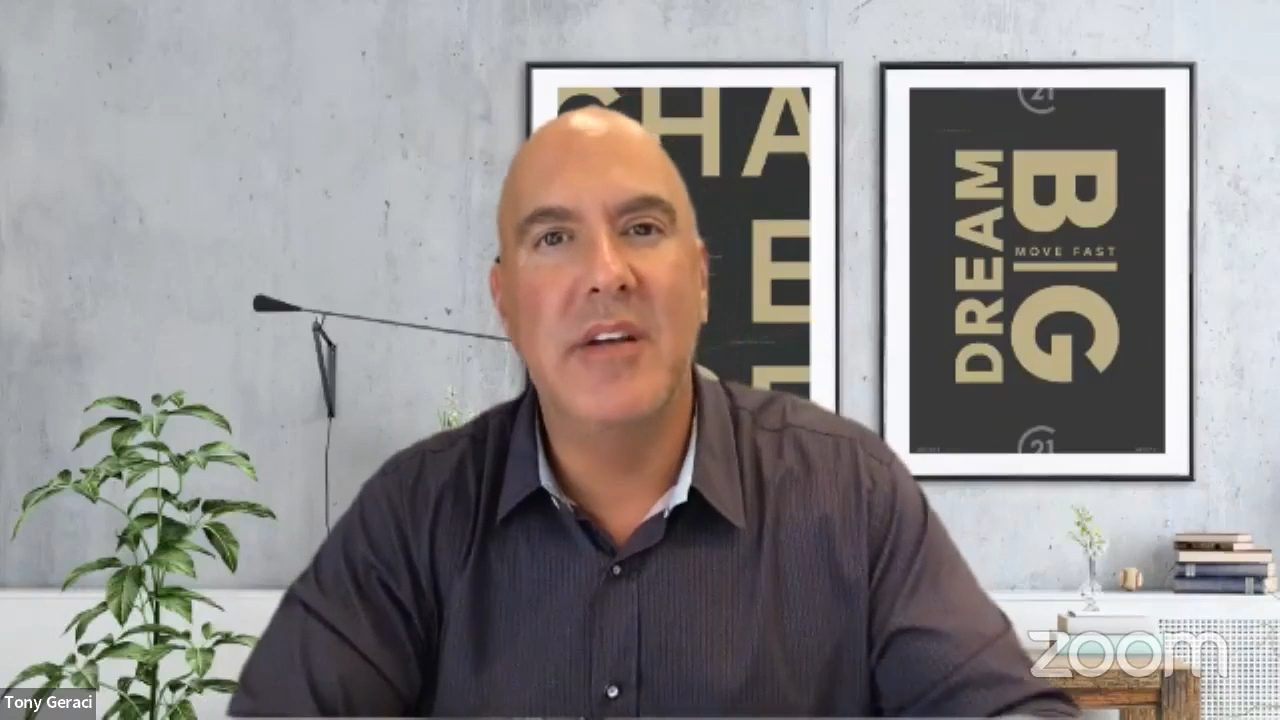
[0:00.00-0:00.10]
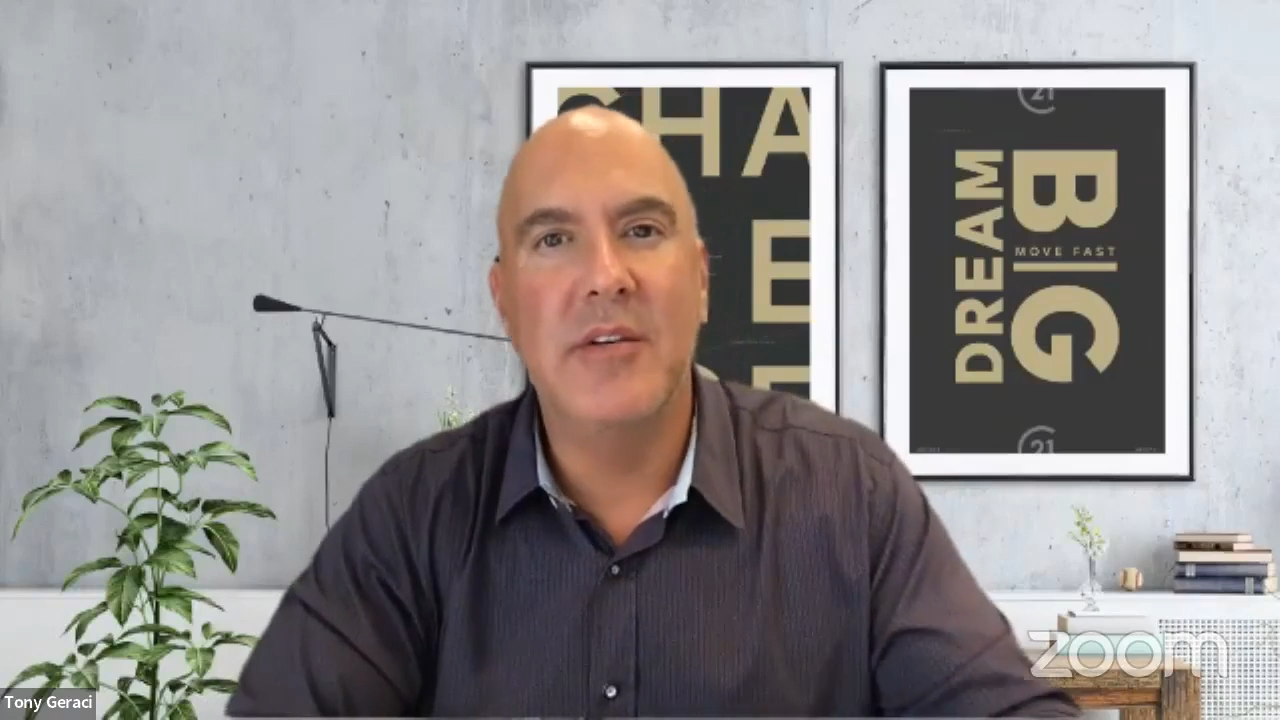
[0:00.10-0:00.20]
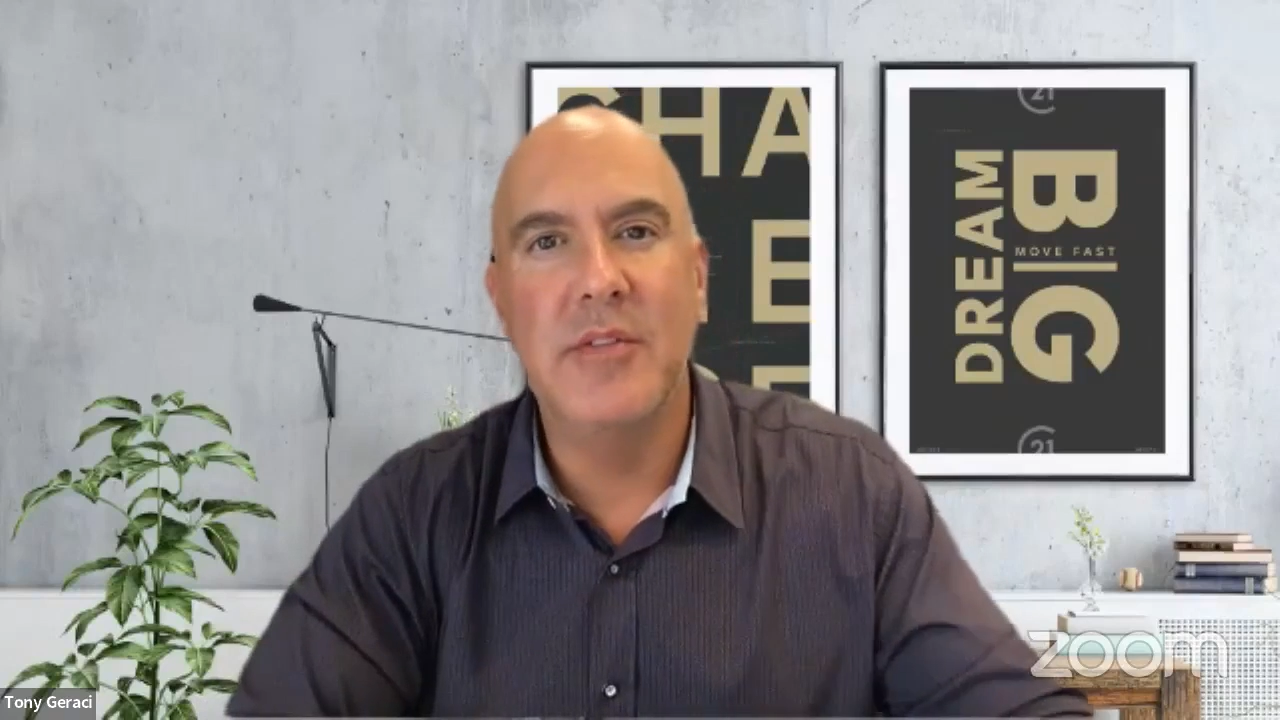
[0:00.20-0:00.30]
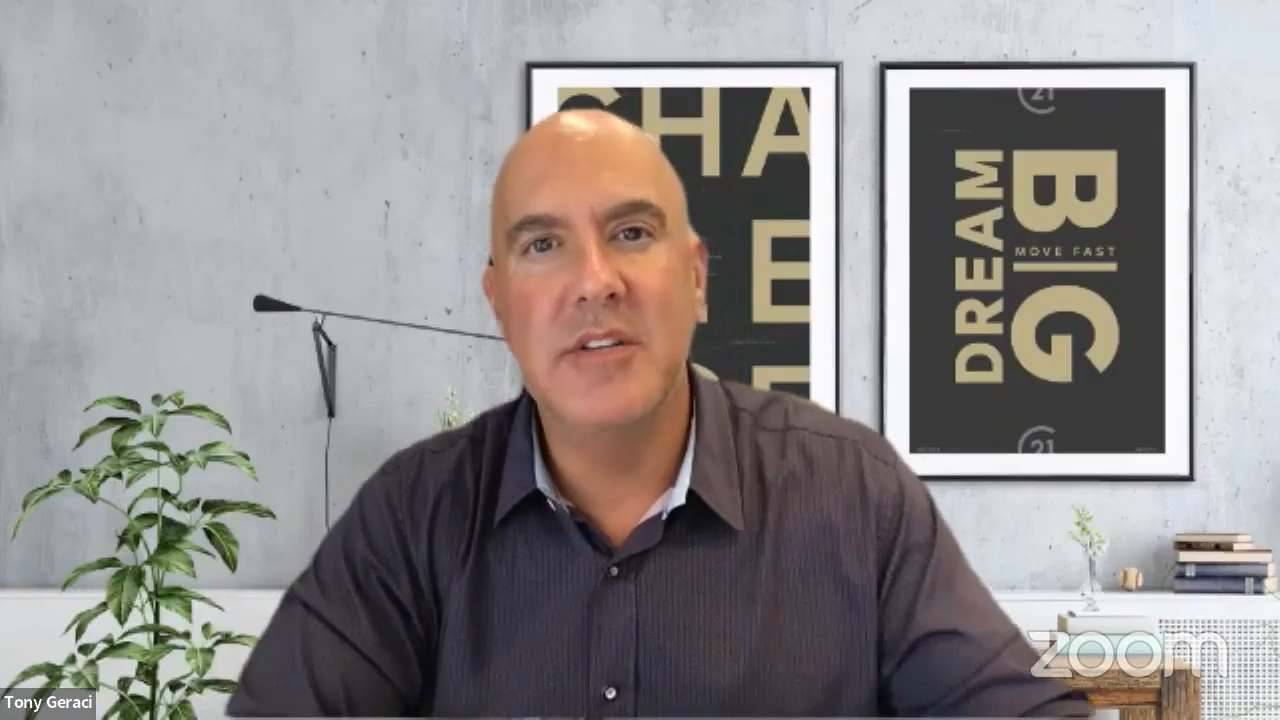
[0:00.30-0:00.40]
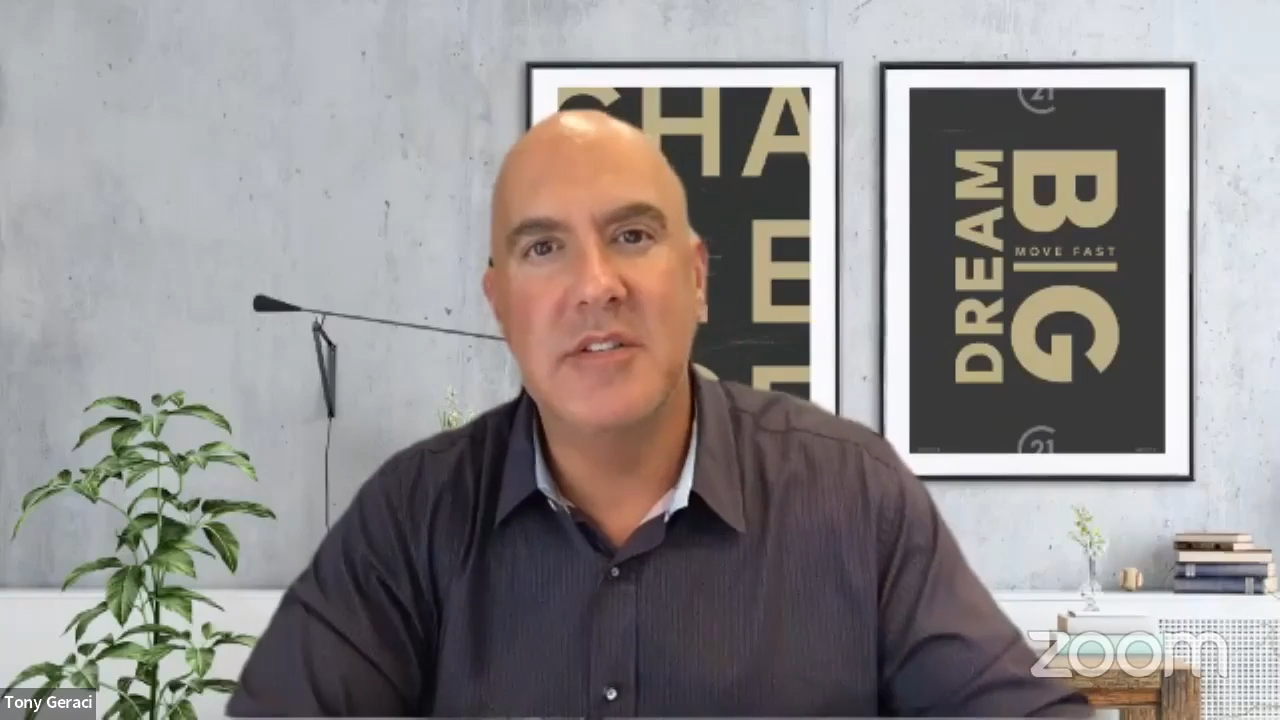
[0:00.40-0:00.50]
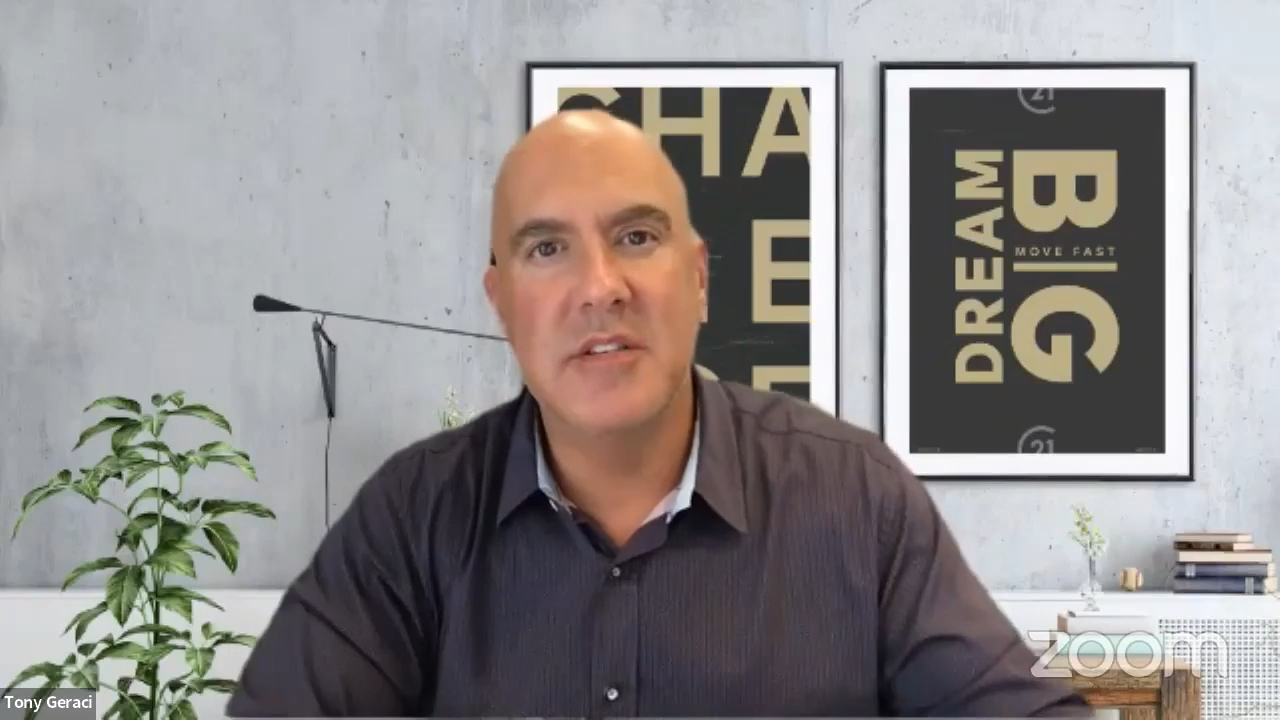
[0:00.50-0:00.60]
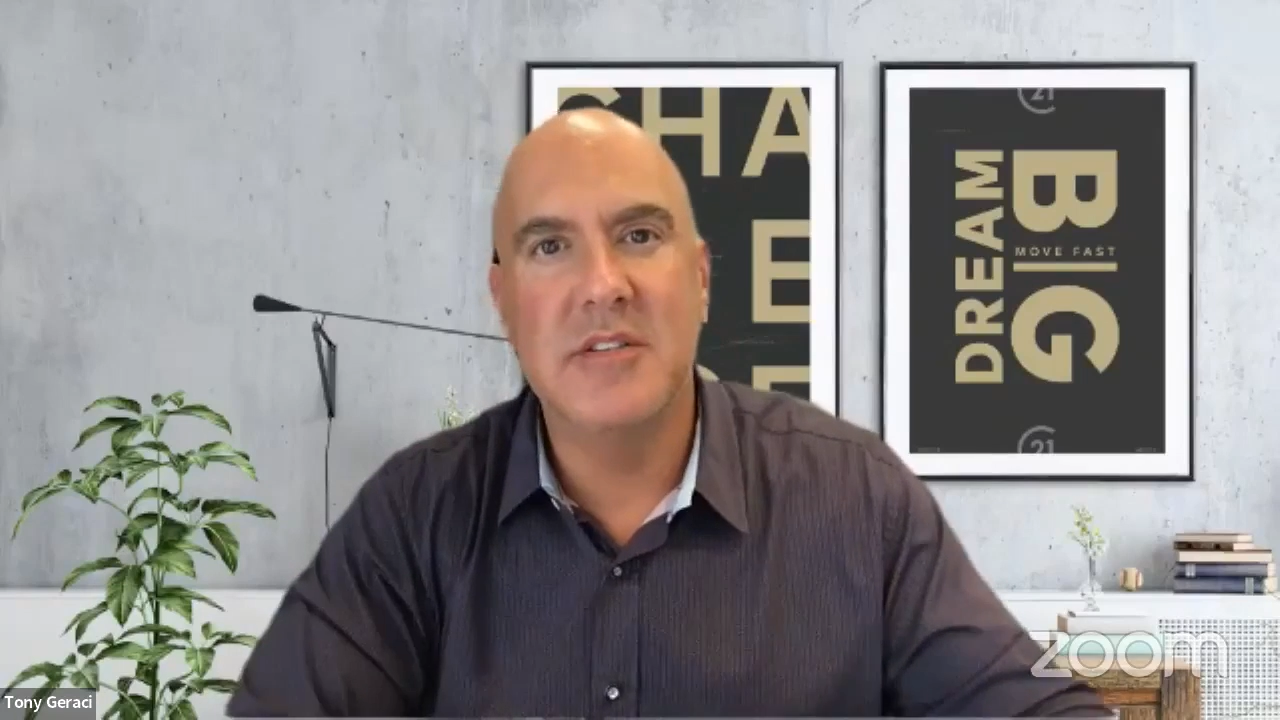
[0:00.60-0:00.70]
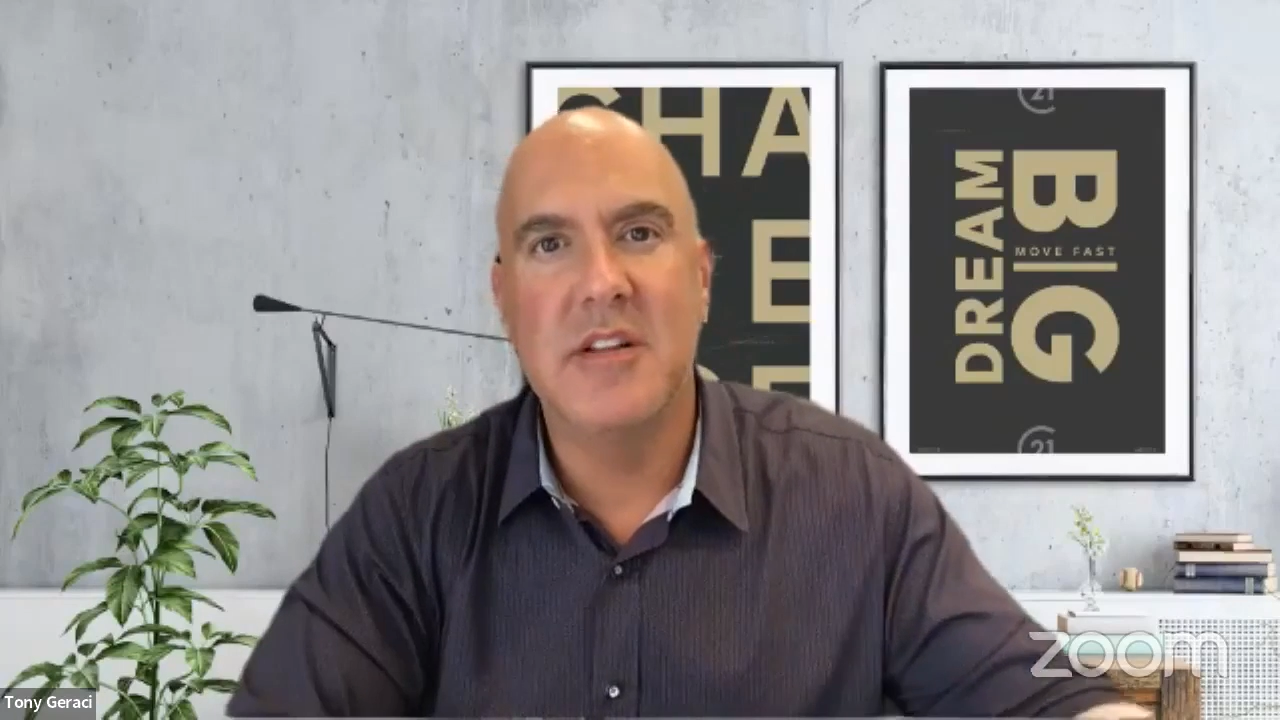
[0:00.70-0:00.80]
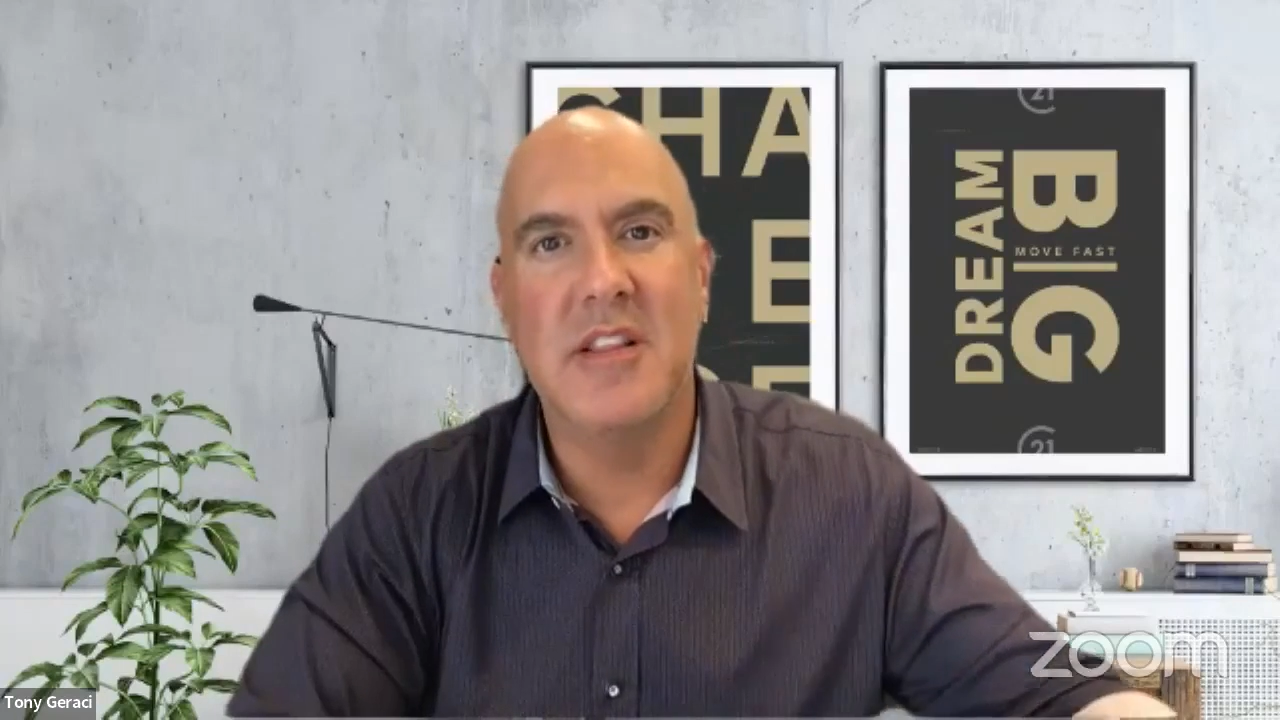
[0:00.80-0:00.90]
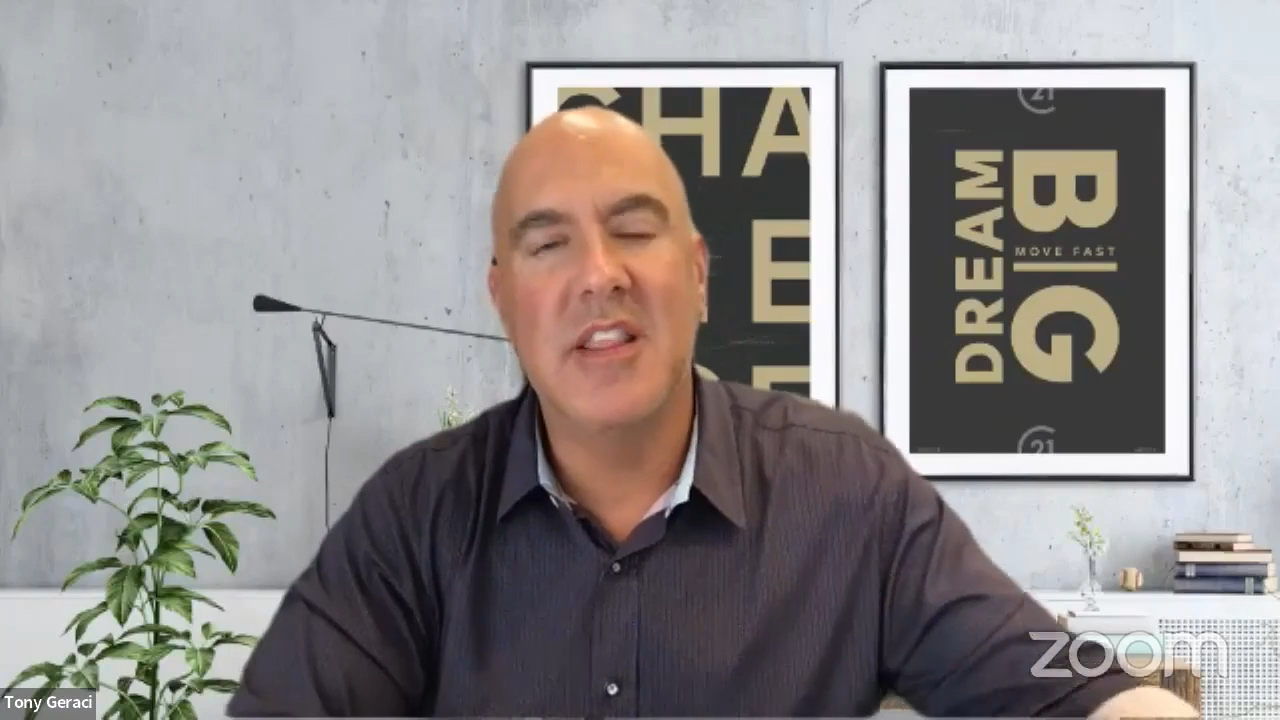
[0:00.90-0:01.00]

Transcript: illnesses and